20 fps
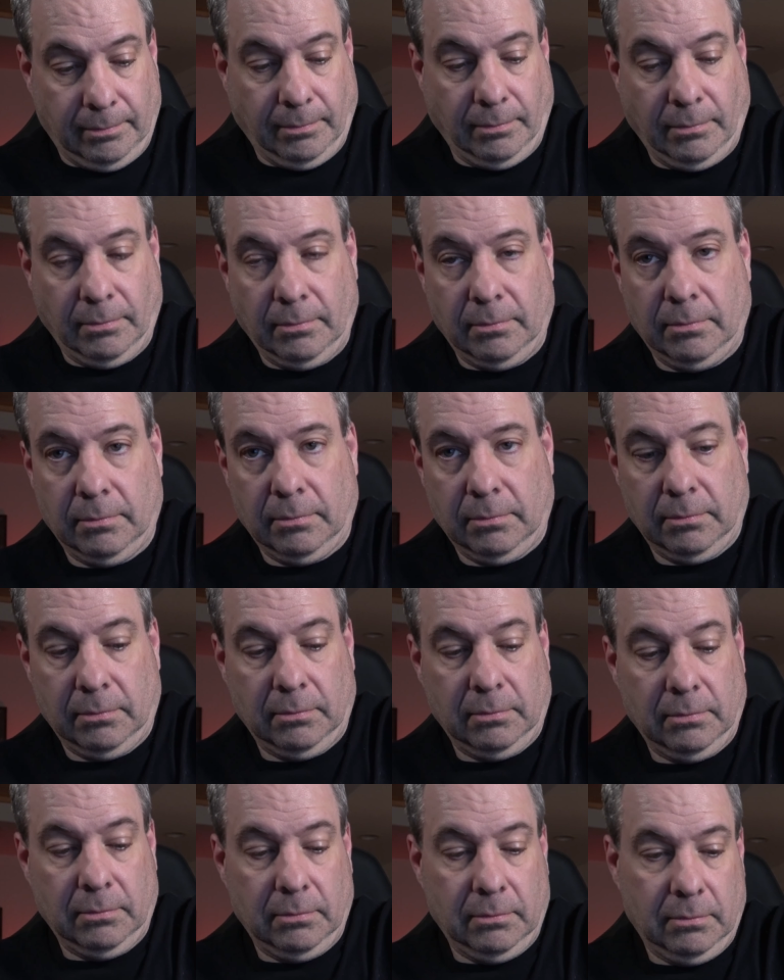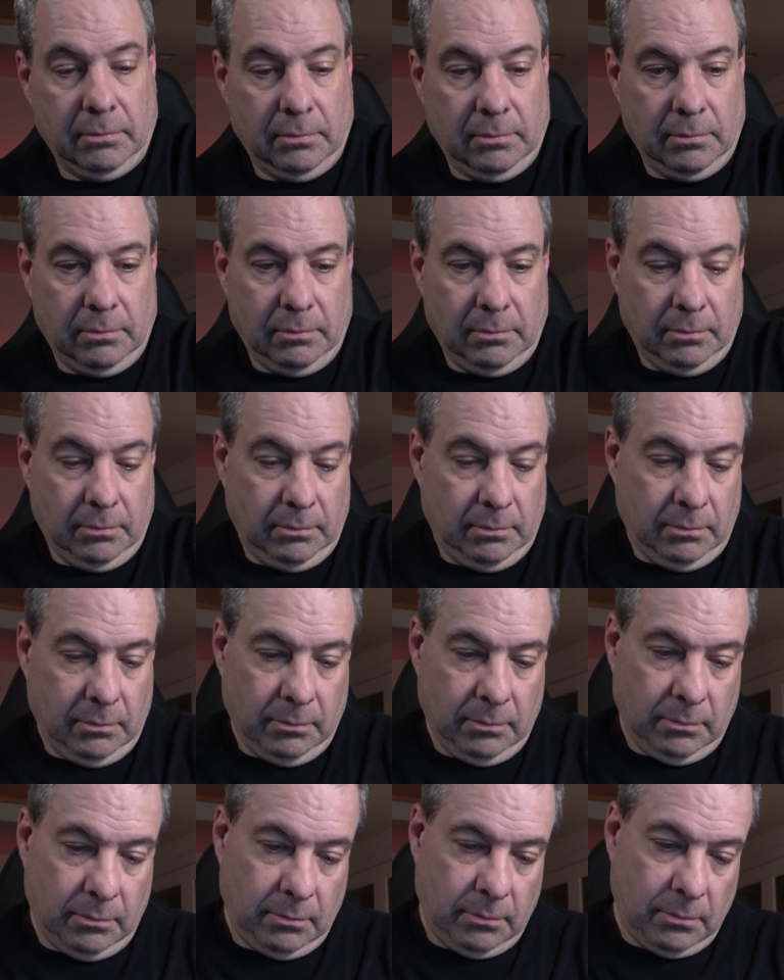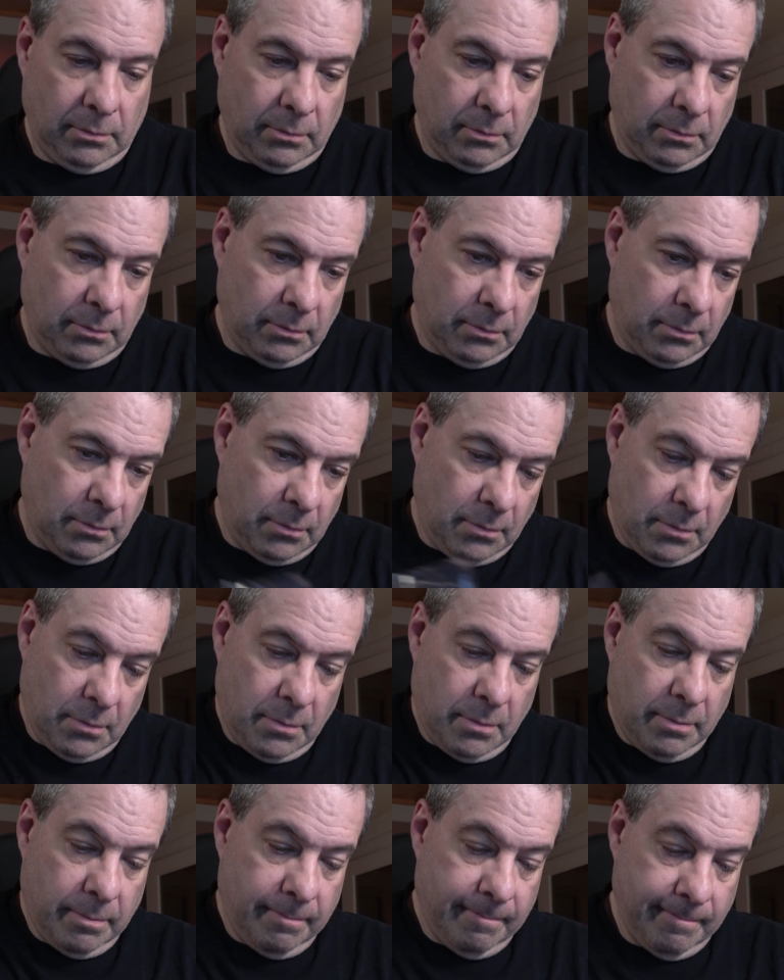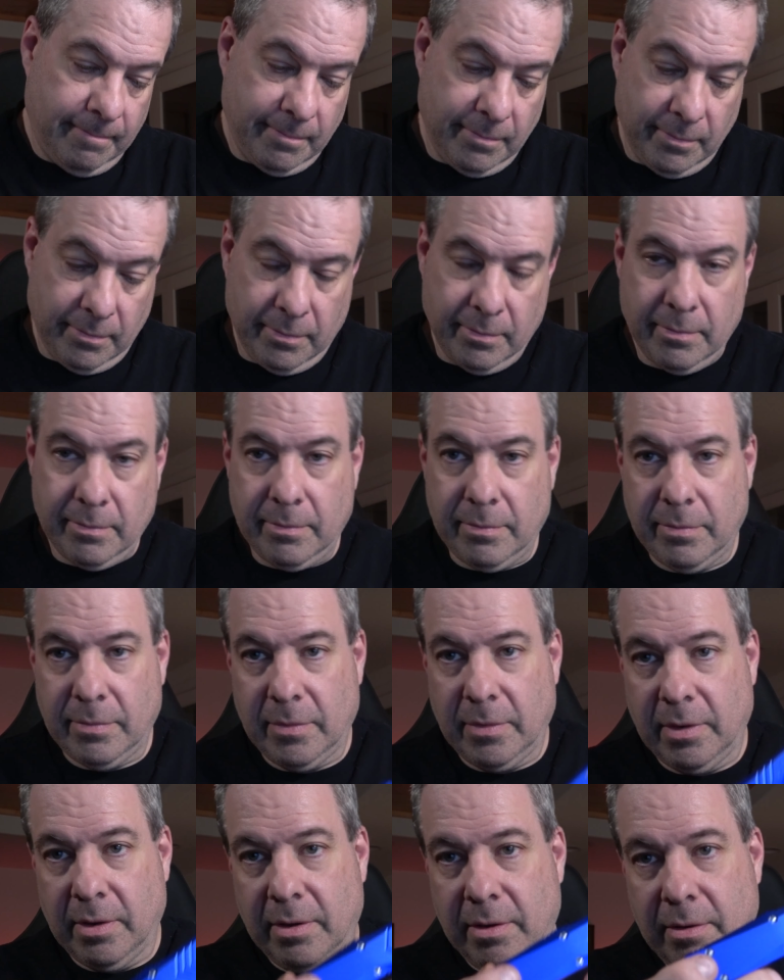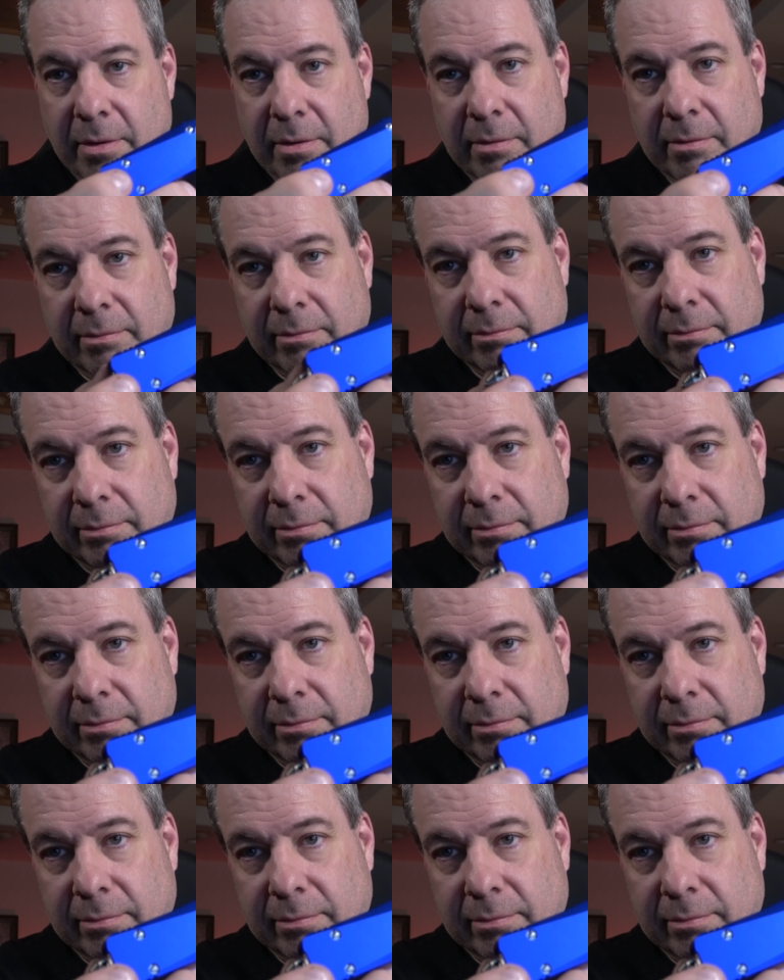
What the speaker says: [no speech]